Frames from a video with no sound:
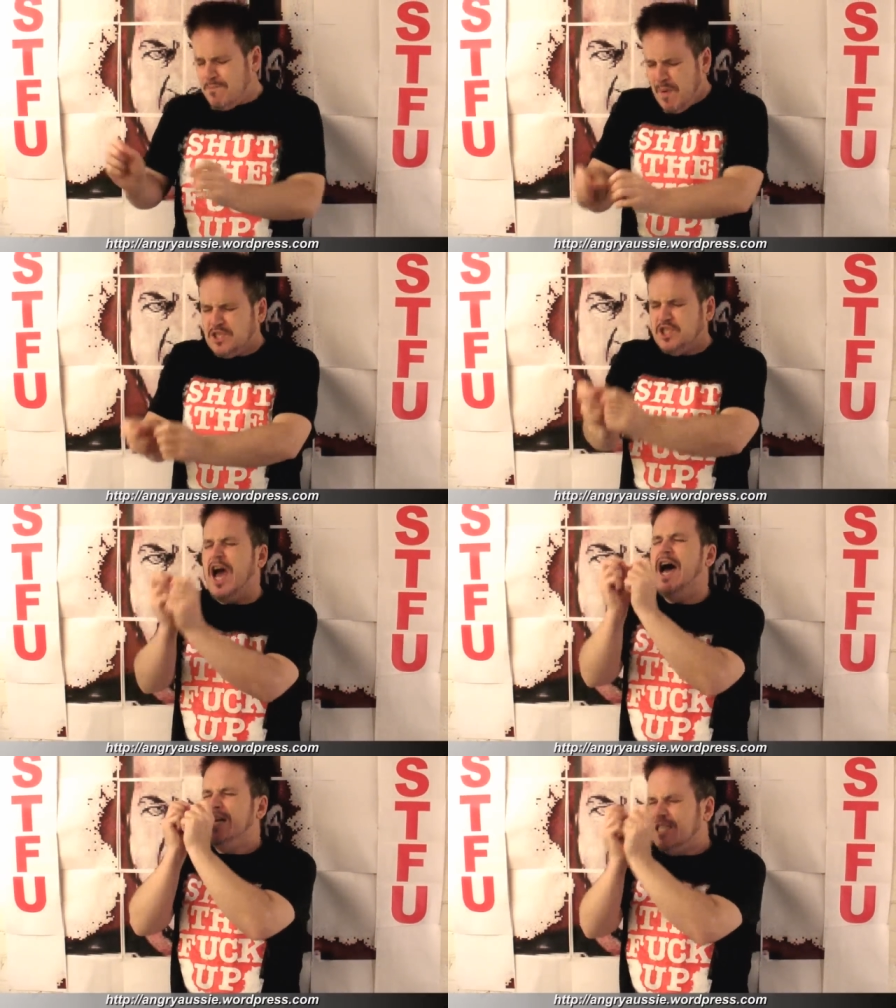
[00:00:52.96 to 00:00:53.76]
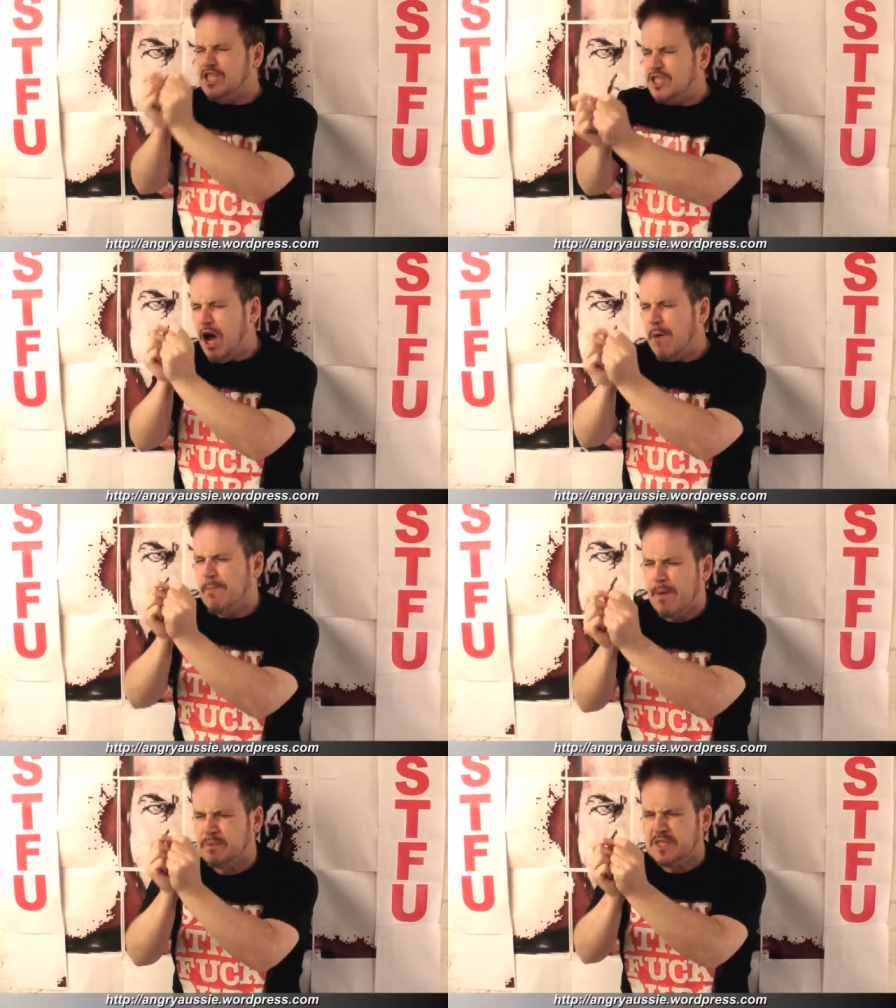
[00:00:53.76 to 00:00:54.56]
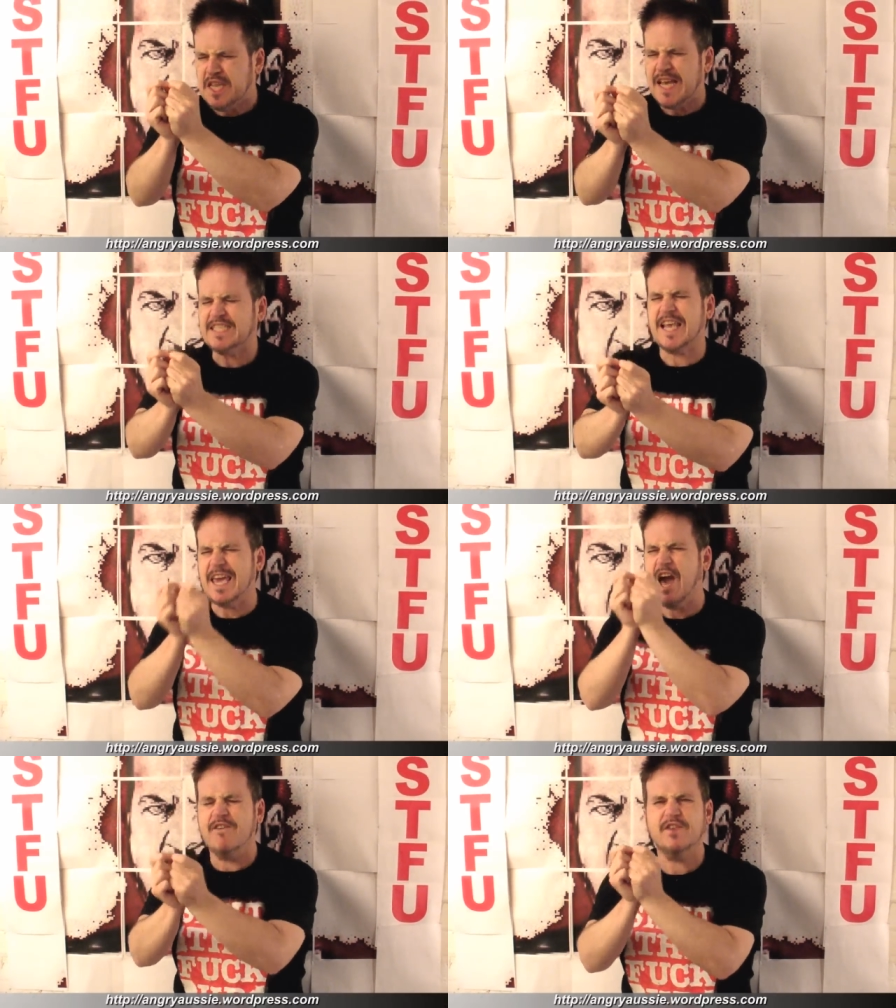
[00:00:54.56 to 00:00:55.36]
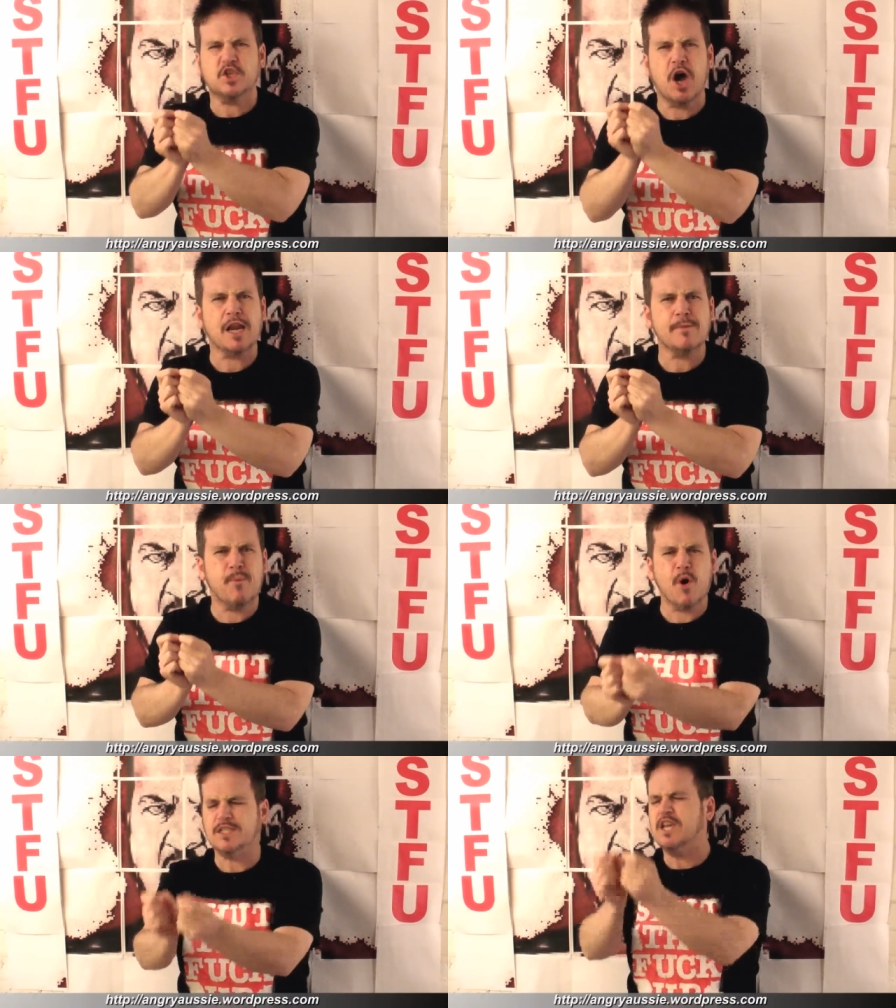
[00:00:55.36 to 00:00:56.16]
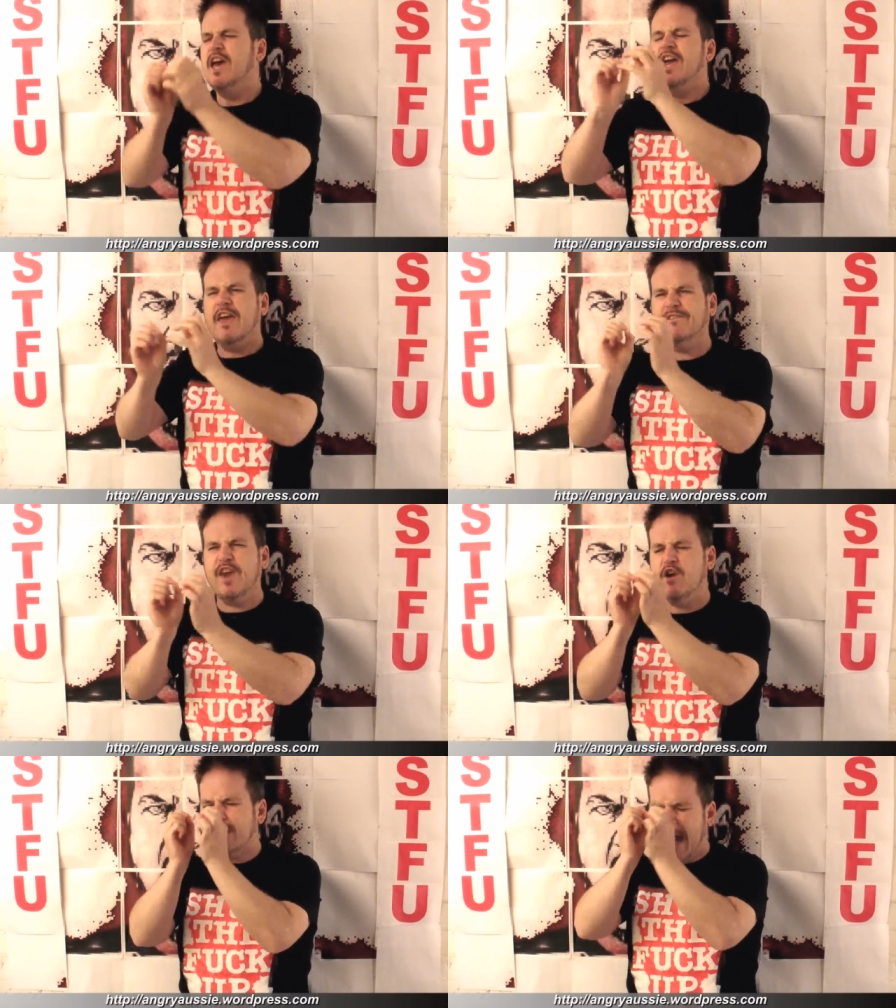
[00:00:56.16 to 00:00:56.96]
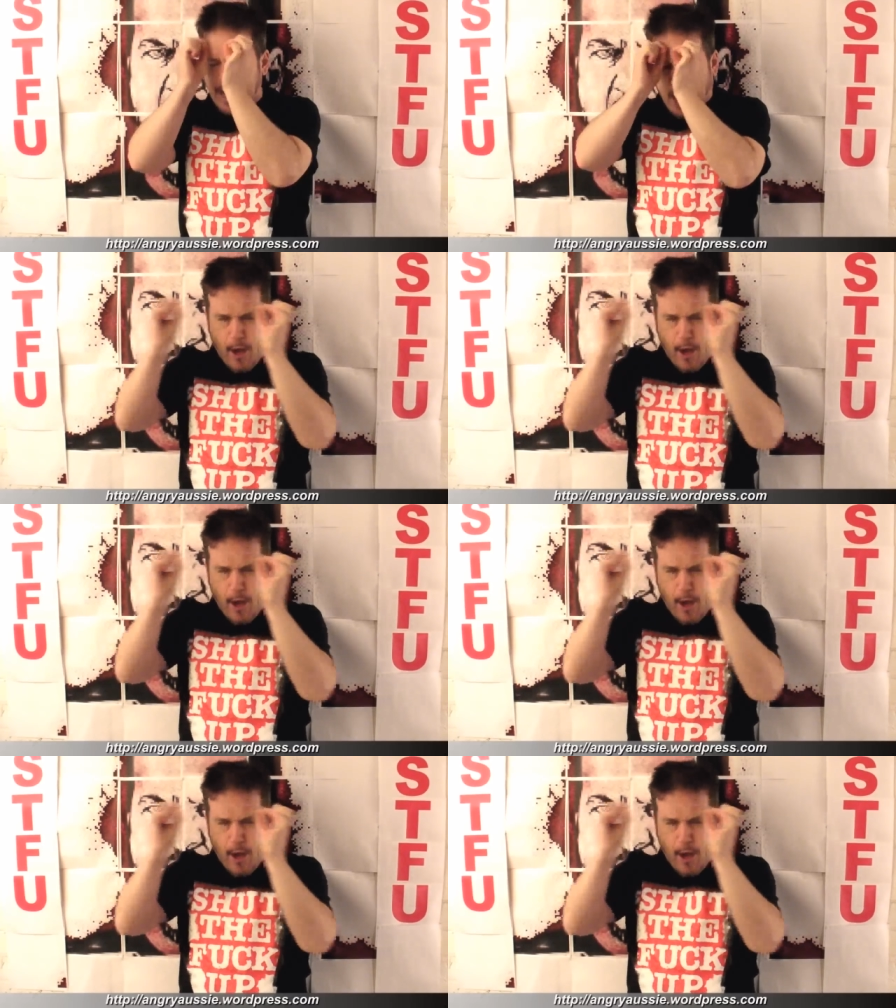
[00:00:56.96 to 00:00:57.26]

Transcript: picture. Stop obsessing over tiny points. If you can't